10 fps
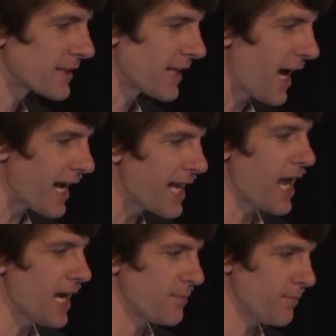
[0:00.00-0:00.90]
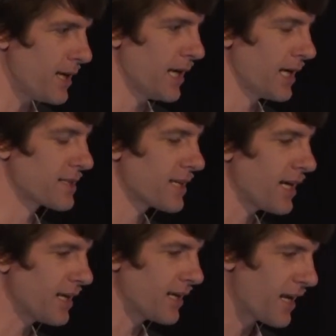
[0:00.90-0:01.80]
hate meetings.
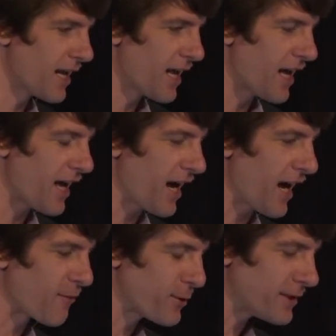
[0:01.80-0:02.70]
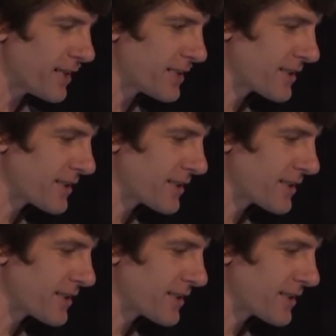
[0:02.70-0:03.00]
And I realized